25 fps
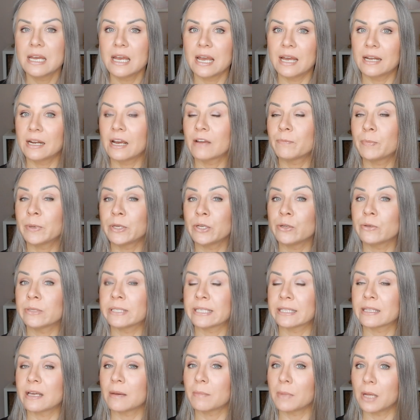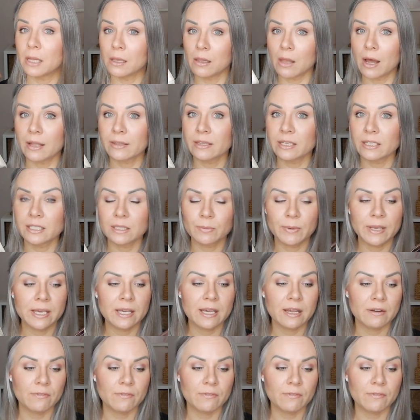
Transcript: and I've been using them a lot this week.